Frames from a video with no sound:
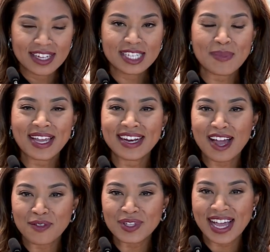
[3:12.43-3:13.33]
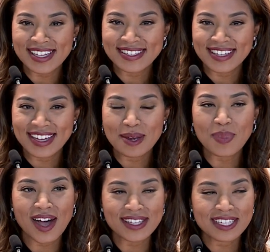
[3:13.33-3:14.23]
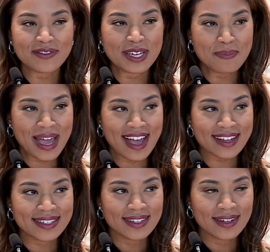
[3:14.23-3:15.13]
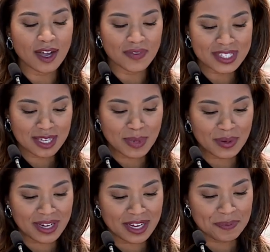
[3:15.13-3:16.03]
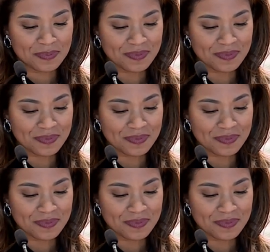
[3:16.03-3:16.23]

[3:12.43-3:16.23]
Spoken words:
to make an everlasting and positive impact on this community.